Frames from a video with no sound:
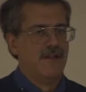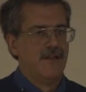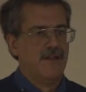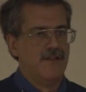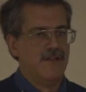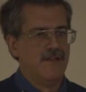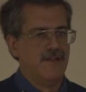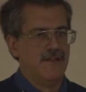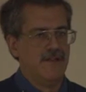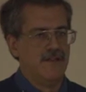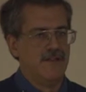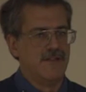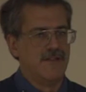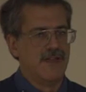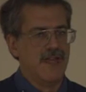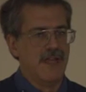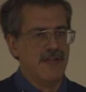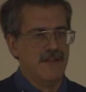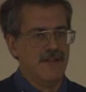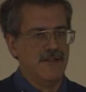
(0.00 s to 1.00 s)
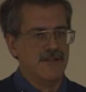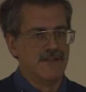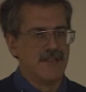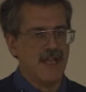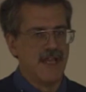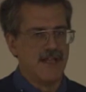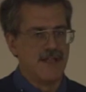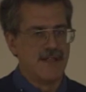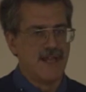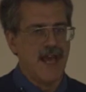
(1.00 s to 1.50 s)
you'll
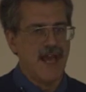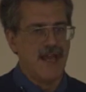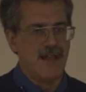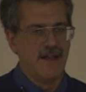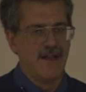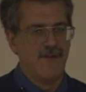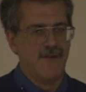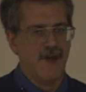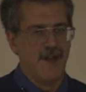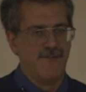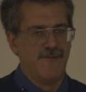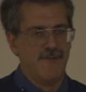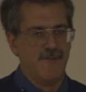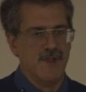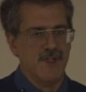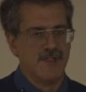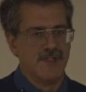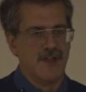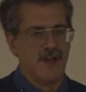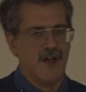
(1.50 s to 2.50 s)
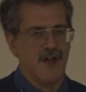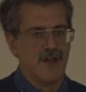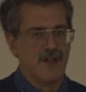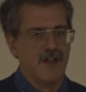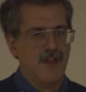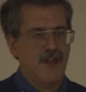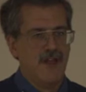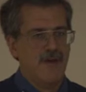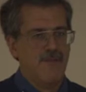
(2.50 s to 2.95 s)
take that away from this talk,